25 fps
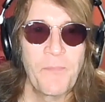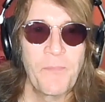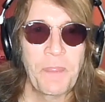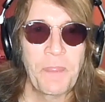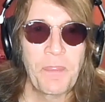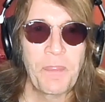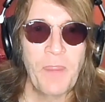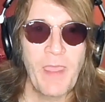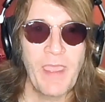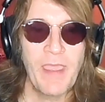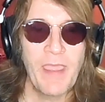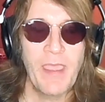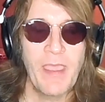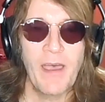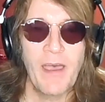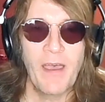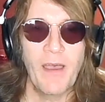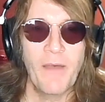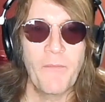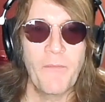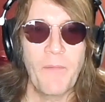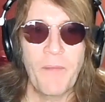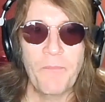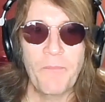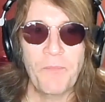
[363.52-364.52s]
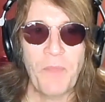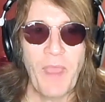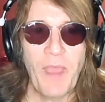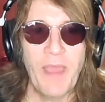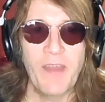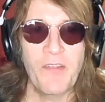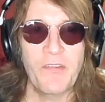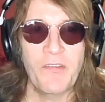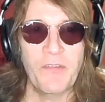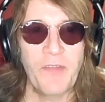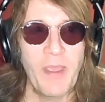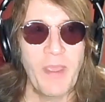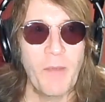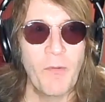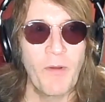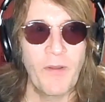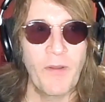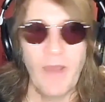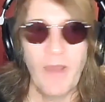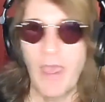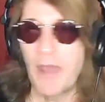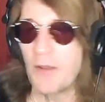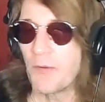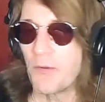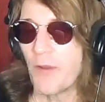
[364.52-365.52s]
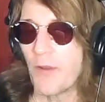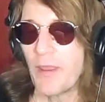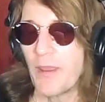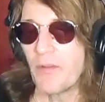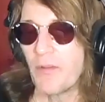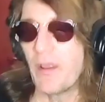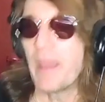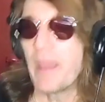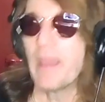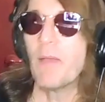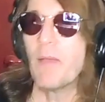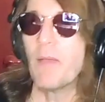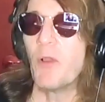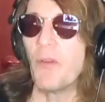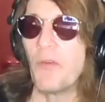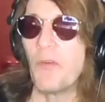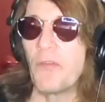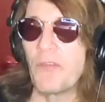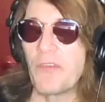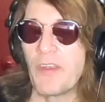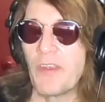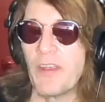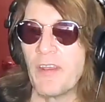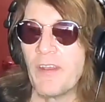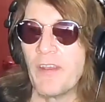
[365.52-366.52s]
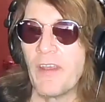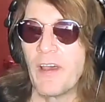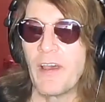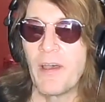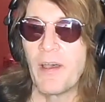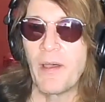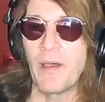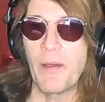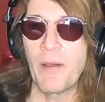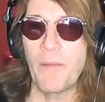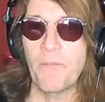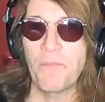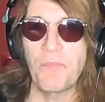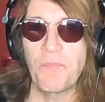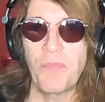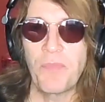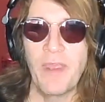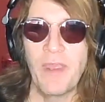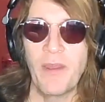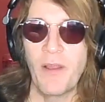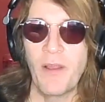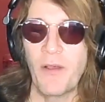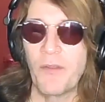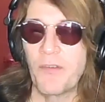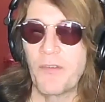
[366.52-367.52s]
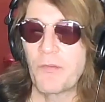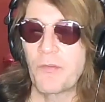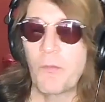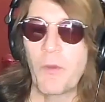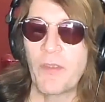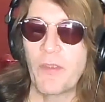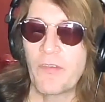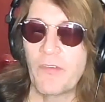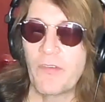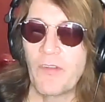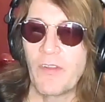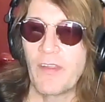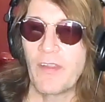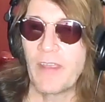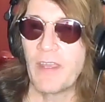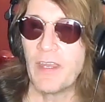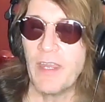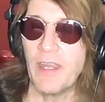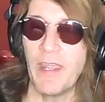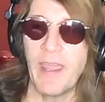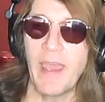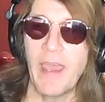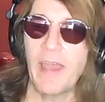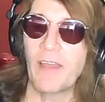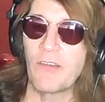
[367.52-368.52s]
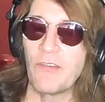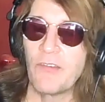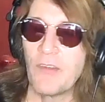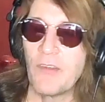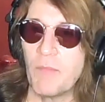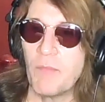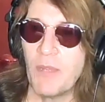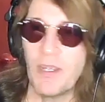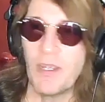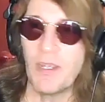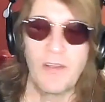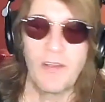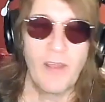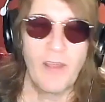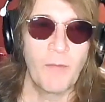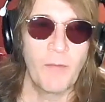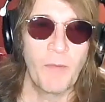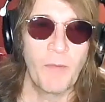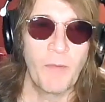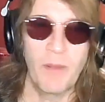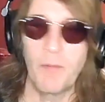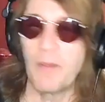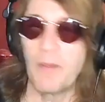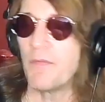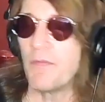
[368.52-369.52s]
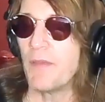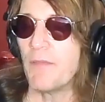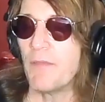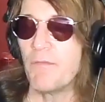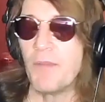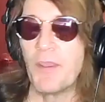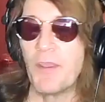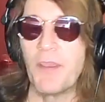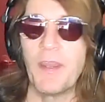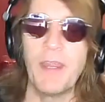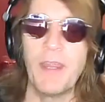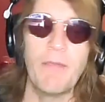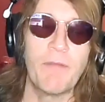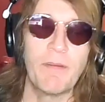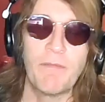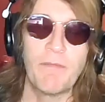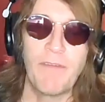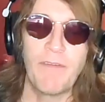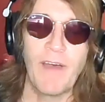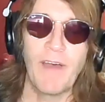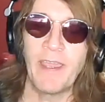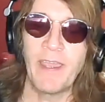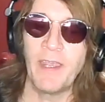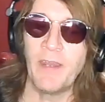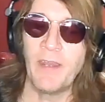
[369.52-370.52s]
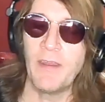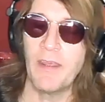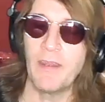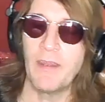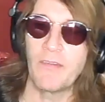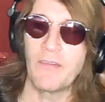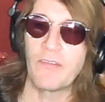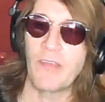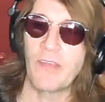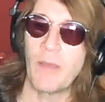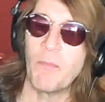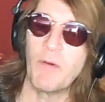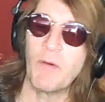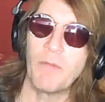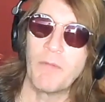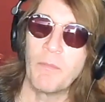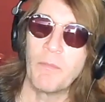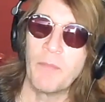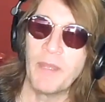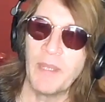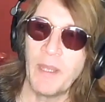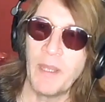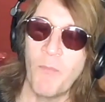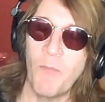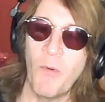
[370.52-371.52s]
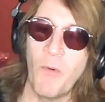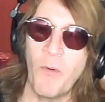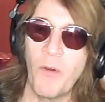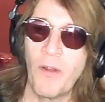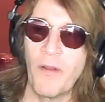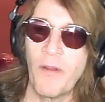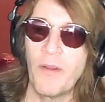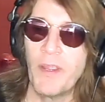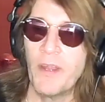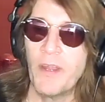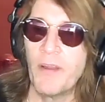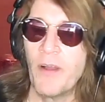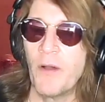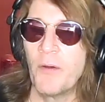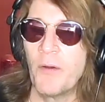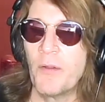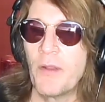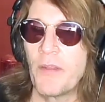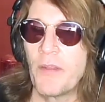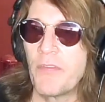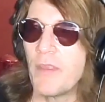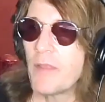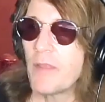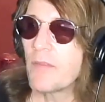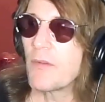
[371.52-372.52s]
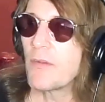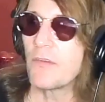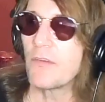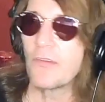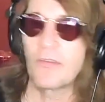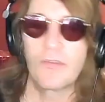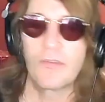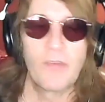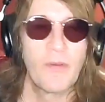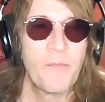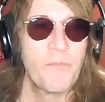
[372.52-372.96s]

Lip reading: They weren't on great labels, and there just wasn't any action being done with them. If you could even find it, some of them anymore, and I think there's